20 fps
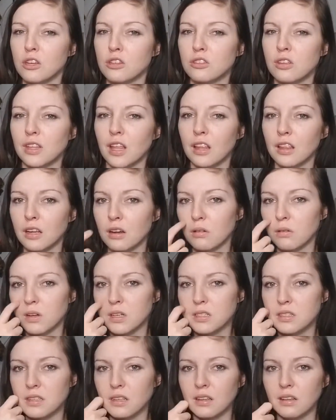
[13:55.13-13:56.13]
So then there
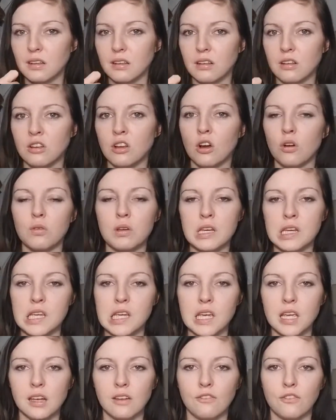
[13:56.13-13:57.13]
was no
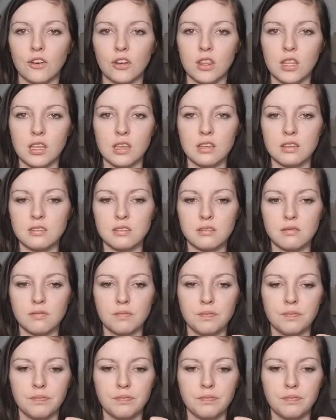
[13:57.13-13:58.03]
need for these.